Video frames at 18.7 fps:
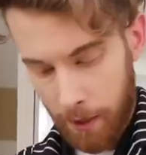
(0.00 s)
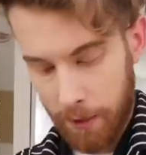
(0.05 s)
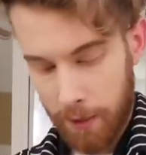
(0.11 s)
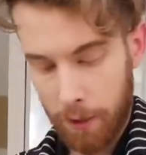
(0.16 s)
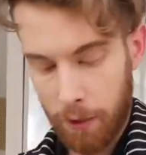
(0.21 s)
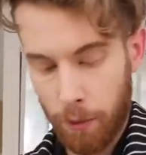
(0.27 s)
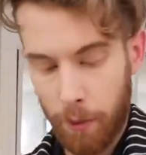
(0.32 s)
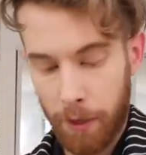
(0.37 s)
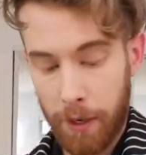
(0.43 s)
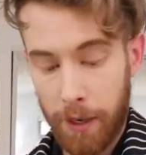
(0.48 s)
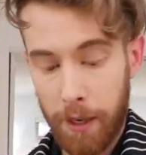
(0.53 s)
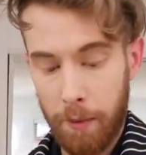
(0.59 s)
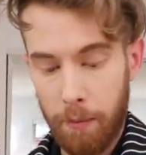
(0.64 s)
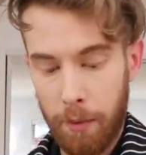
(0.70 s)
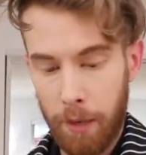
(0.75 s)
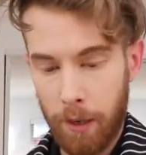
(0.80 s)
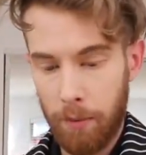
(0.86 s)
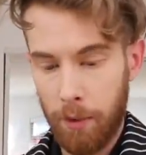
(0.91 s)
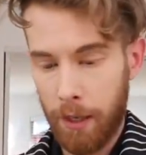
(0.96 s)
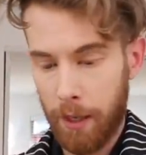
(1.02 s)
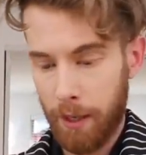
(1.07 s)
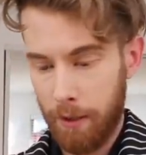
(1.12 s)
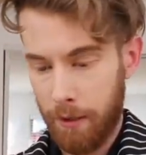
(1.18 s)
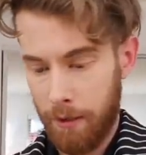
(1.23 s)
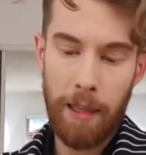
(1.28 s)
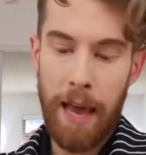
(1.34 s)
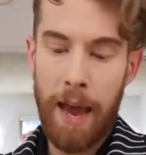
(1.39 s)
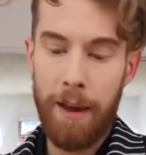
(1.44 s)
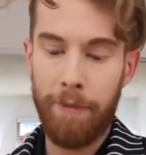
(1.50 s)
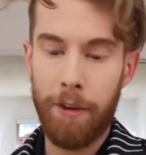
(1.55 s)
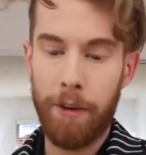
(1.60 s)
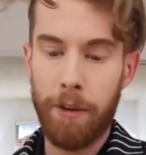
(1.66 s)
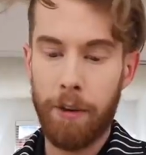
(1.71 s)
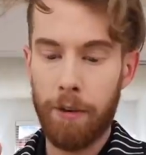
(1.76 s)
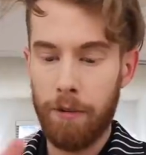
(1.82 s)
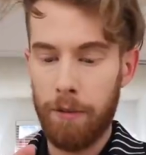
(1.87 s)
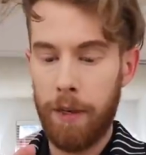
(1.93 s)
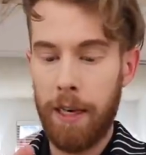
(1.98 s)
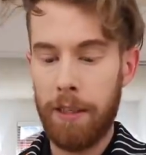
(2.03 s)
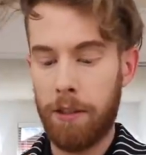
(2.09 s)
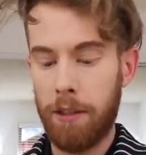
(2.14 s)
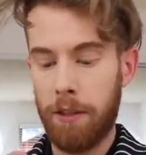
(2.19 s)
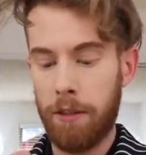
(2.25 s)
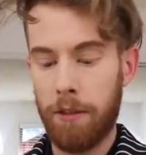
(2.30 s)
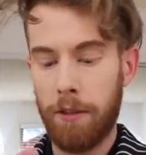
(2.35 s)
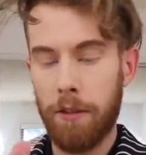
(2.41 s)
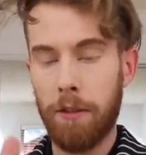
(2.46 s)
Is this one in public? Lavender. That's just